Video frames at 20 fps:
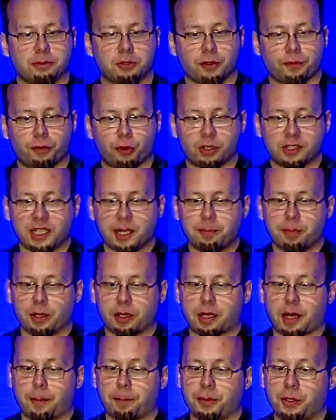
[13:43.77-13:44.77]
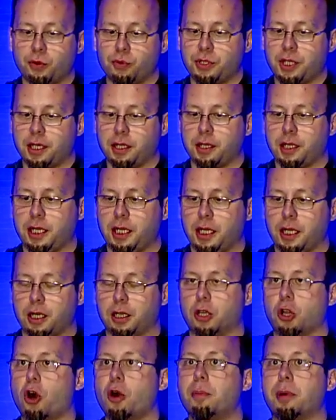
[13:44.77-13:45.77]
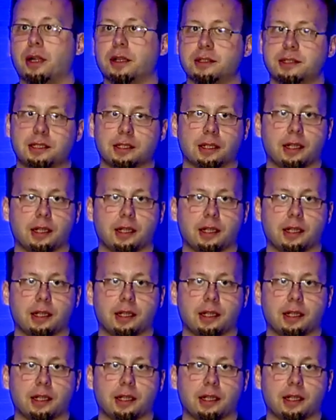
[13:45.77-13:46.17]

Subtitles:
So for example, computing the globals,